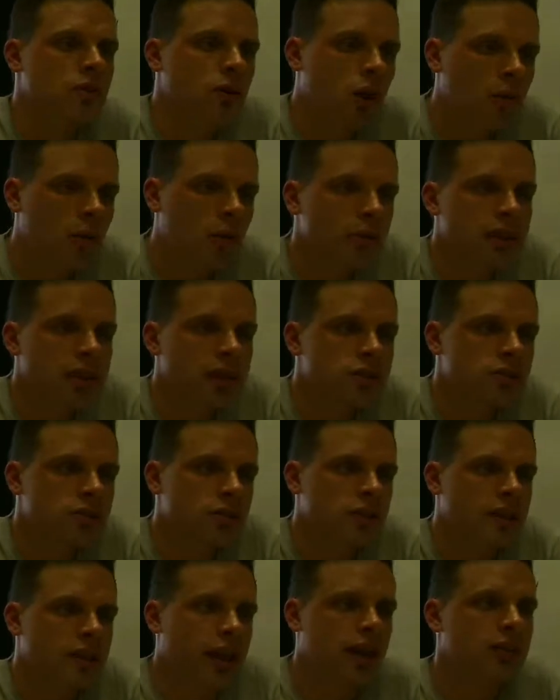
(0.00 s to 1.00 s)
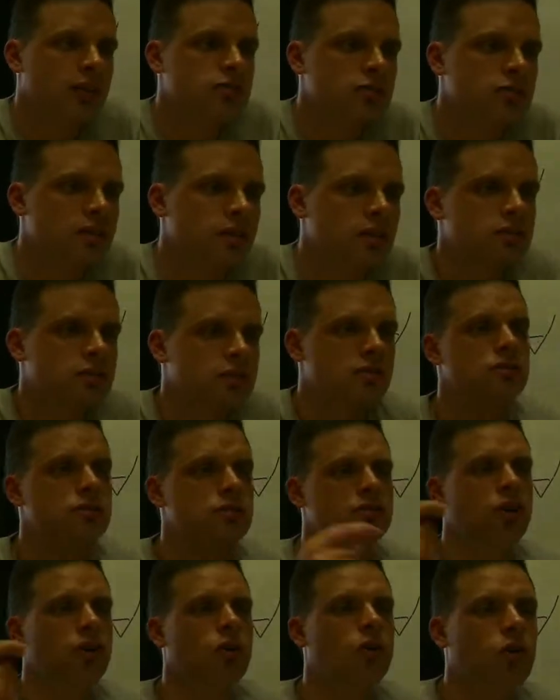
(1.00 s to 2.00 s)
common place you'll encounter it is
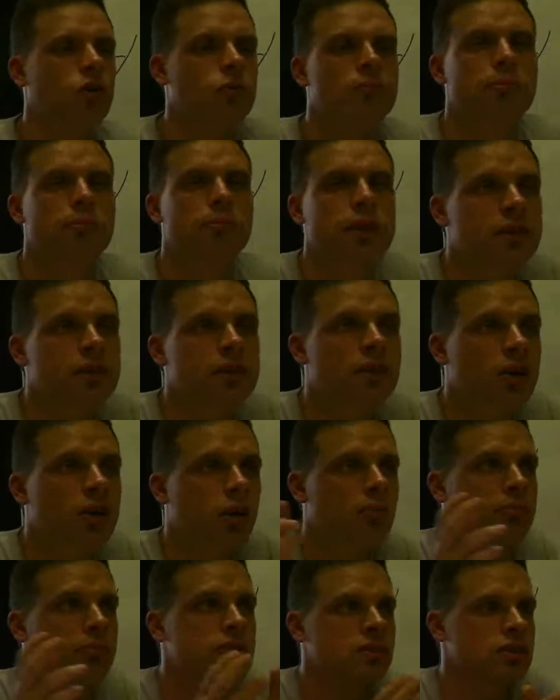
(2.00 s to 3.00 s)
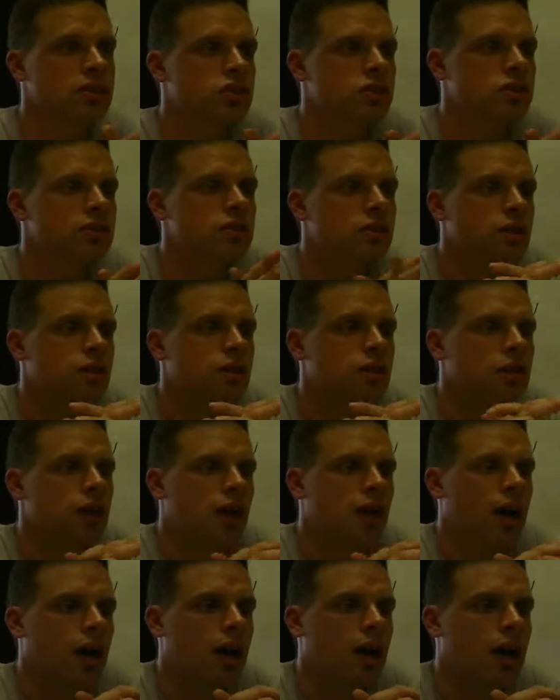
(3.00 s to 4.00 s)
in so-called mix-in composition.
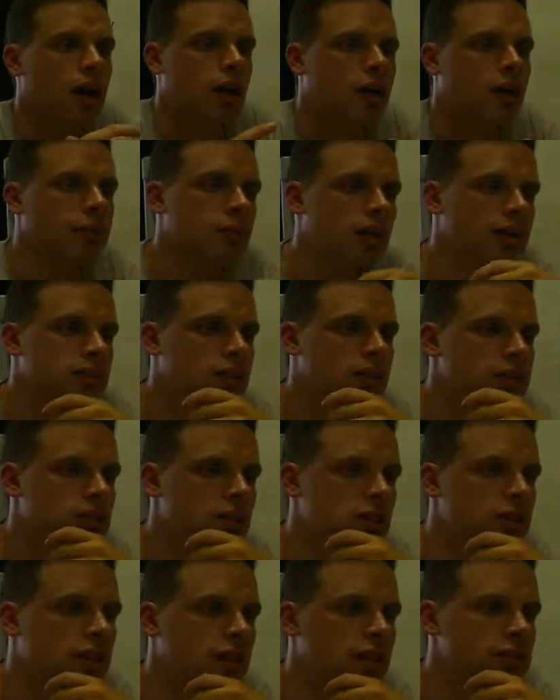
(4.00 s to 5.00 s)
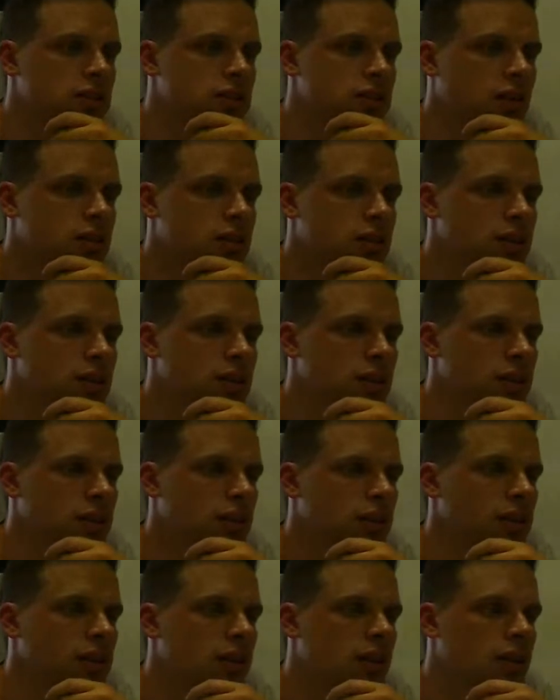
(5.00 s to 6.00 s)
And essentially, that's the idea
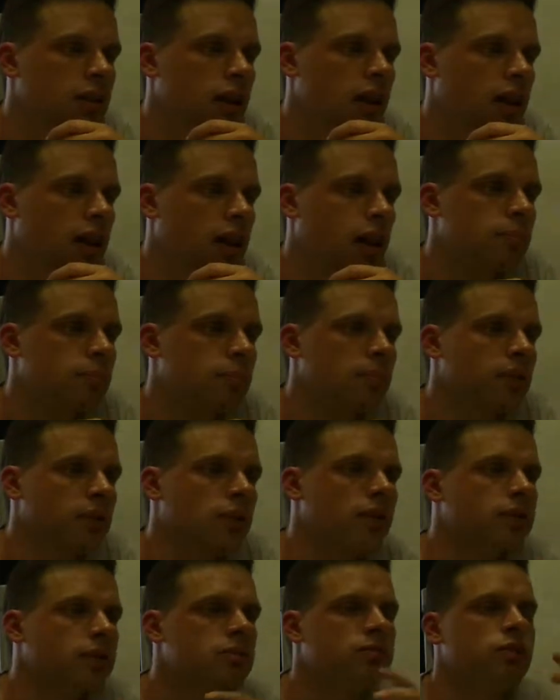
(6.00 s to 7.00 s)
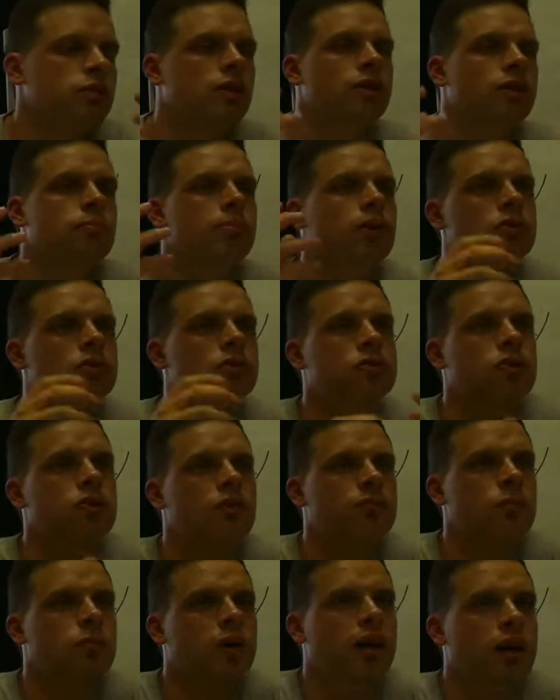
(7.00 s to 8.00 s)
that you can build your
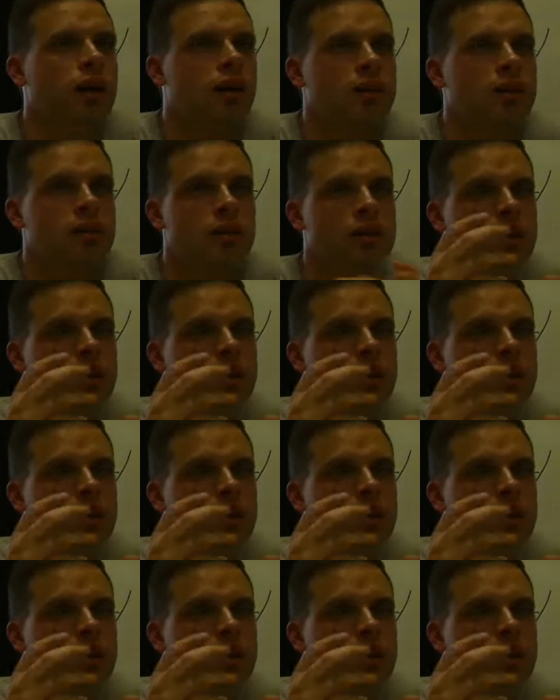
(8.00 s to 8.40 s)
software